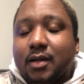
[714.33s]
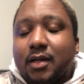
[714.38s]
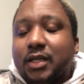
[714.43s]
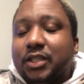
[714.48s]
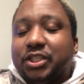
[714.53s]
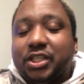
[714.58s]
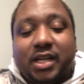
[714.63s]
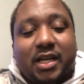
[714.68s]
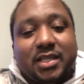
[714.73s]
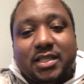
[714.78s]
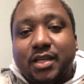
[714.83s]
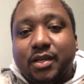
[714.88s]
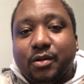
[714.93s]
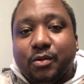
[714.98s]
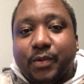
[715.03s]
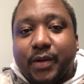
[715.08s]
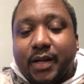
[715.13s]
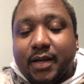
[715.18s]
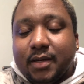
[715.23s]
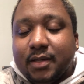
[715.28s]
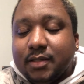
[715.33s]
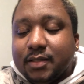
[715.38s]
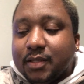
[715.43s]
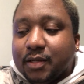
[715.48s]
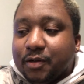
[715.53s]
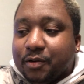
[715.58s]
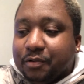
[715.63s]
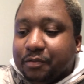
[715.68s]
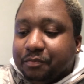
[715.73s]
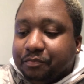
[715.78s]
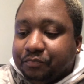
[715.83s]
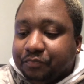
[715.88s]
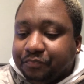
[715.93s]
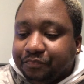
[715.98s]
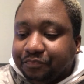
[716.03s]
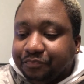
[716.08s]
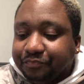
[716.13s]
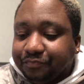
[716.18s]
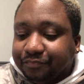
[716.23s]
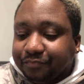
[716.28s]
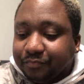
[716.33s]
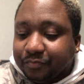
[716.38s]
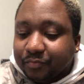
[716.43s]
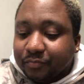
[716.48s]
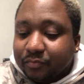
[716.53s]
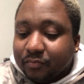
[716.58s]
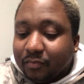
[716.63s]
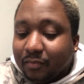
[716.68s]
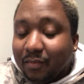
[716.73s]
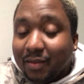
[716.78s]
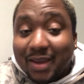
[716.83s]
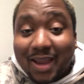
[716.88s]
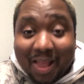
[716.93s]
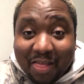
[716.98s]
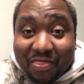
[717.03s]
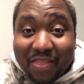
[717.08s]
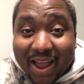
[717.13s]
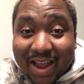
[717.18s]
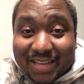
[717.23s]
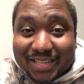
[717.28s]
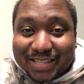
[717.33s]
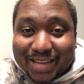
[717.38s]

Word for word: She doesn't do it. So thanks